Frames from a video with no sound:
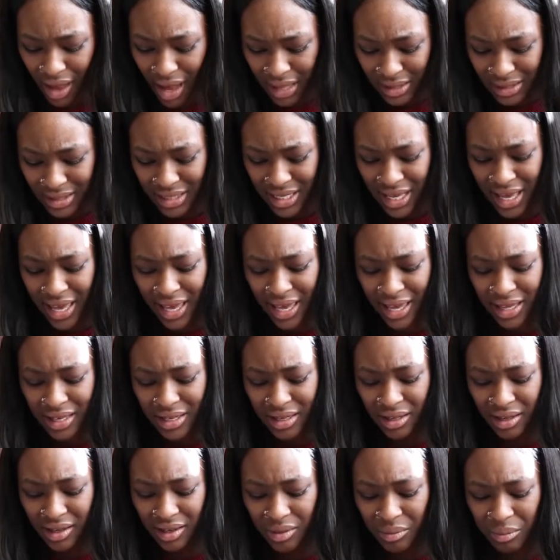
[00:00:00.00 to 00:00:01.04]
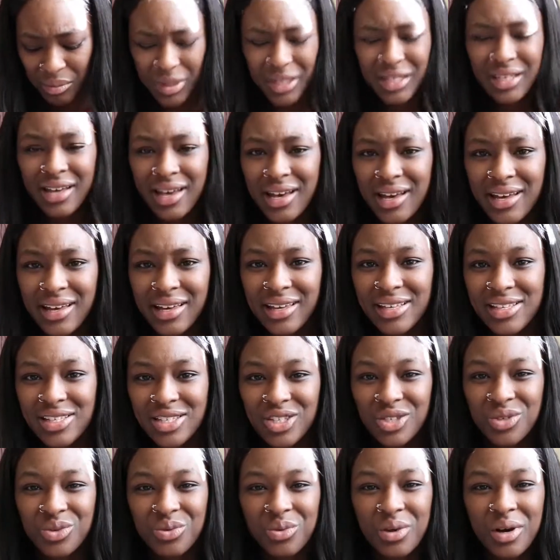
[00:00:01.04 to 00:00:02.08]
I said, because
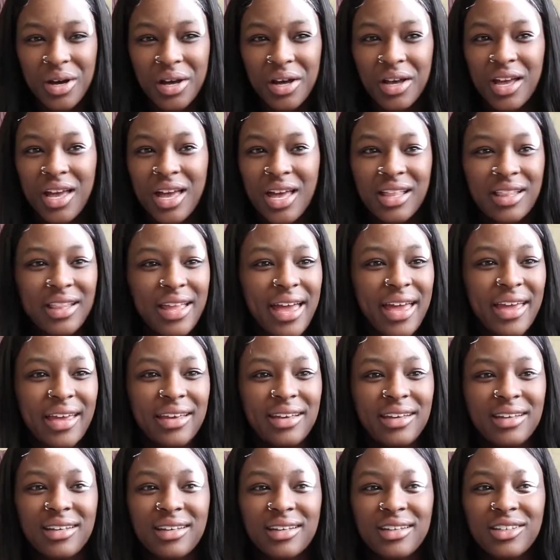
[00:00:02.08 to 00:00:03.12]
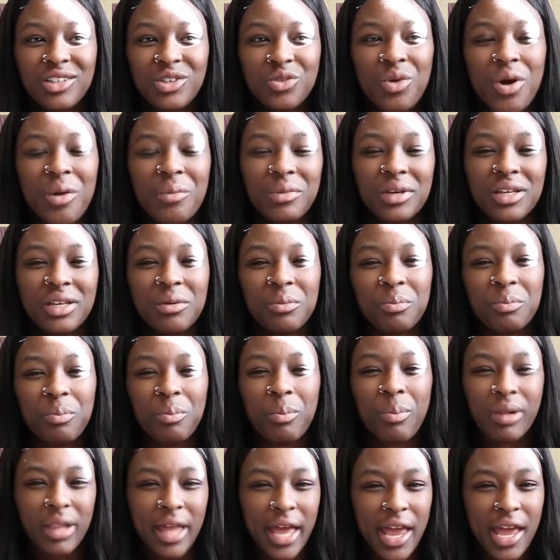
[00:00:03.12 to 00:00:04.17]
you want me to
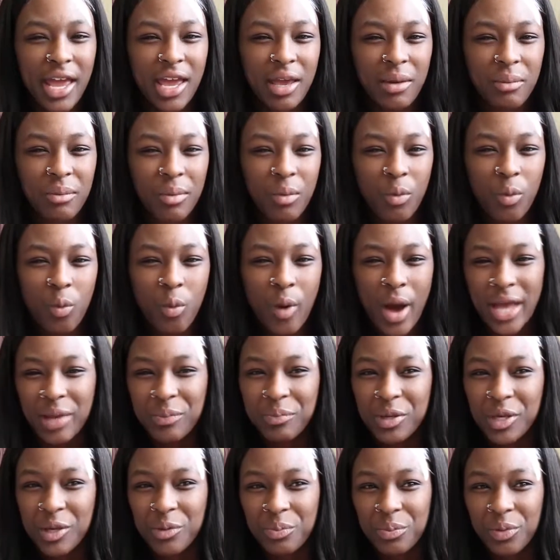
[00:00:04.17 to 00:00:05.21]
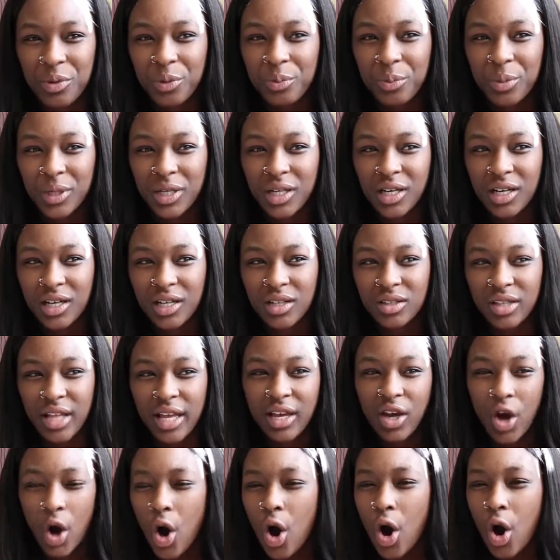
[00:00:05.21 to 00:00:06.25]
blame white people, because
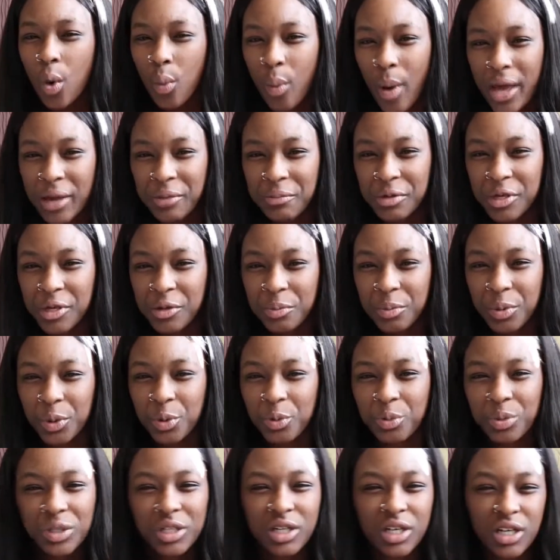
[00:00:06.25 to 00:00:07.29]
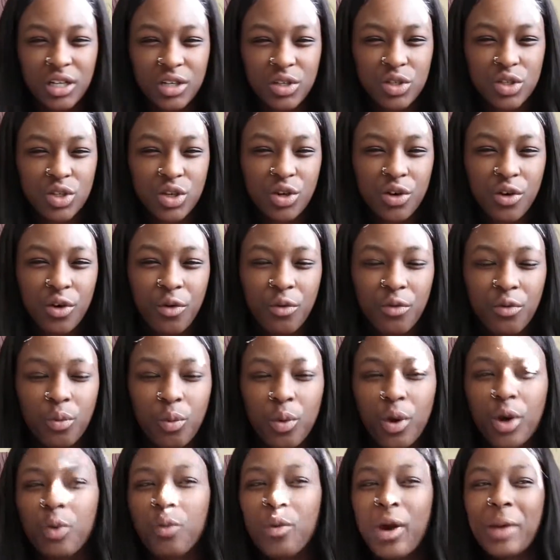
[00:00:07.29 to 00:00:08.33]
like all white people, because of
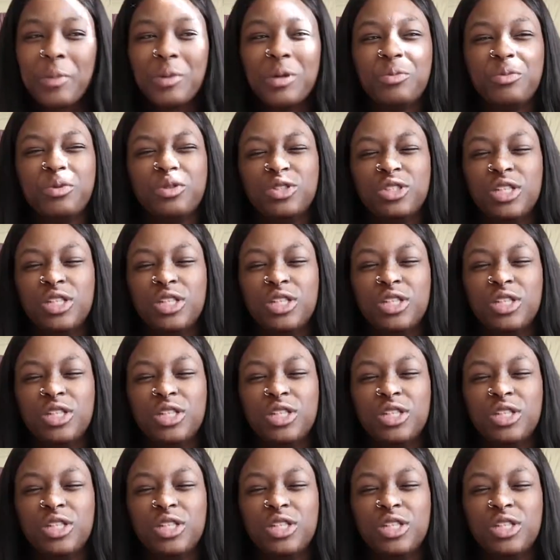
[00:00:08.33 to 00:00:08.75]
what white people